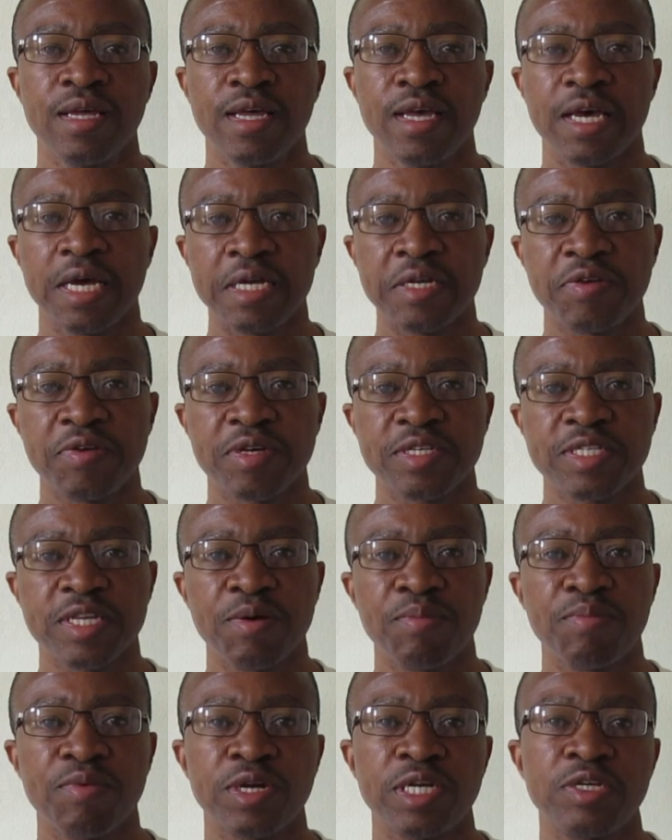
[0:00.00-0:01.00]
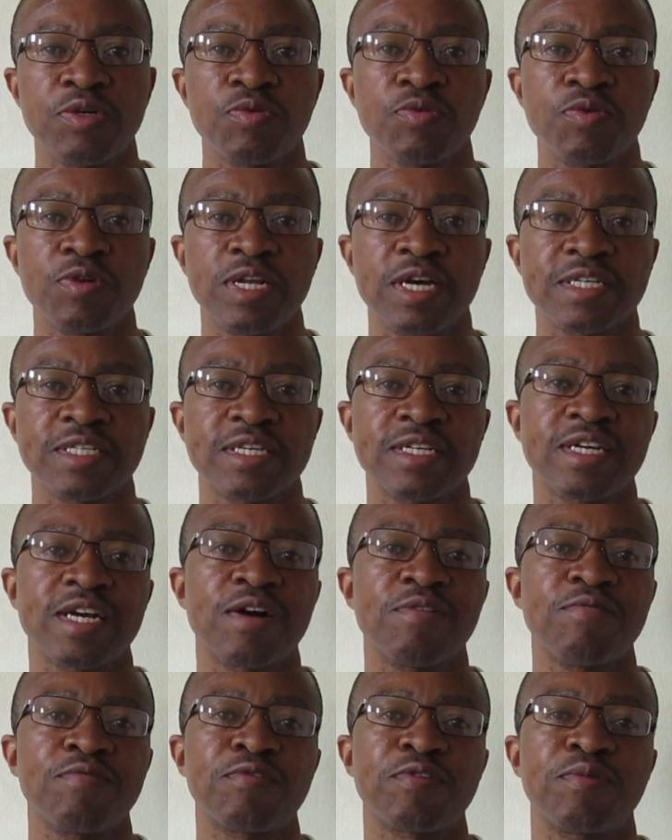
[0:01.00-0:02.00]
And you're somebody who doesn't
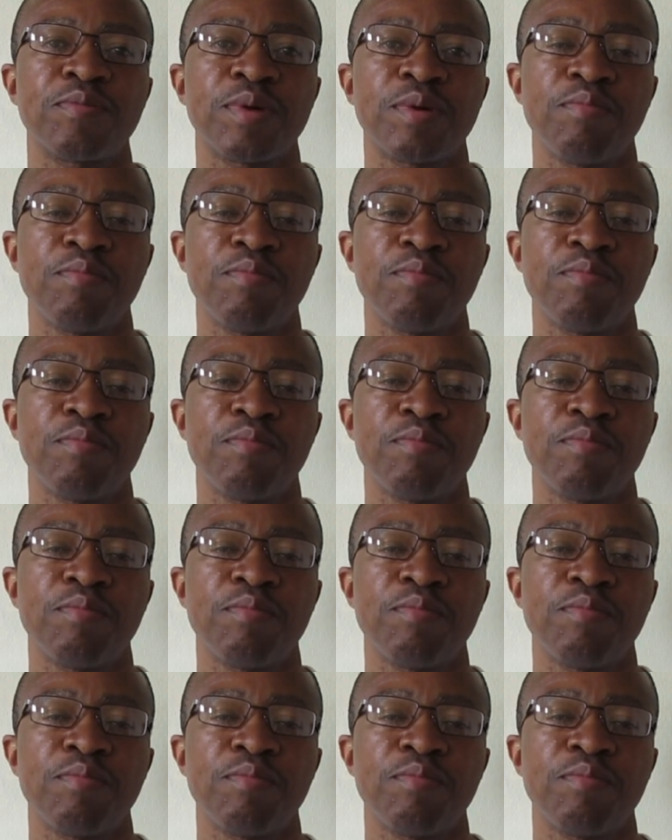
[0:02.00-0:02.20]
come from